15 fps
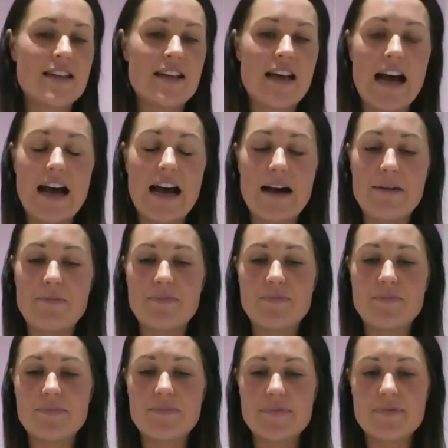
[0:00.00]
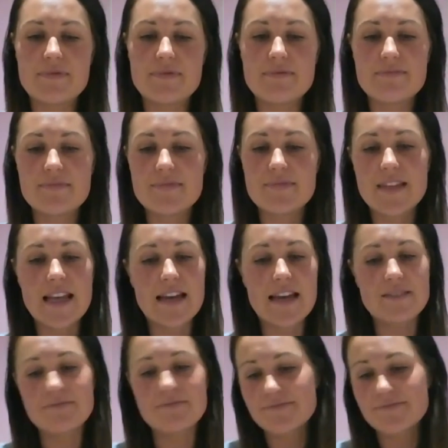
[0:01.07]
Um, yeah.